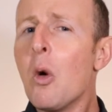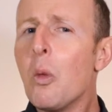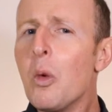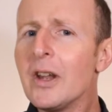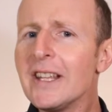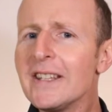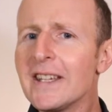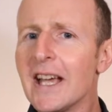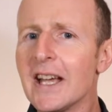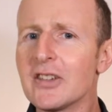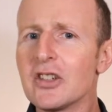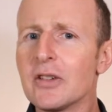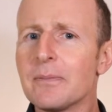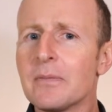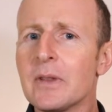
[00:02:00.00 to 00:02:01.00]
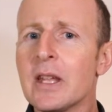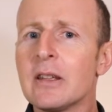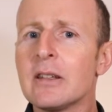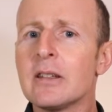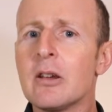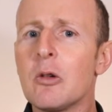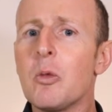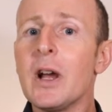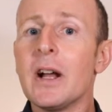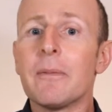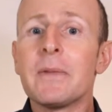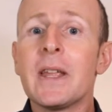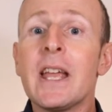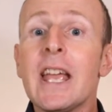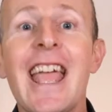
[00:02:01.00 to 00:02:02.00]
What is cash?
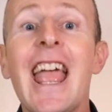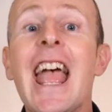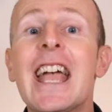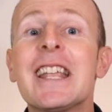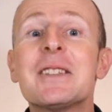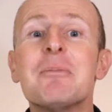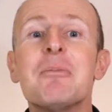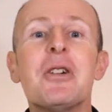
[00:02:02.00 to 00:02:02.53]
Well, it's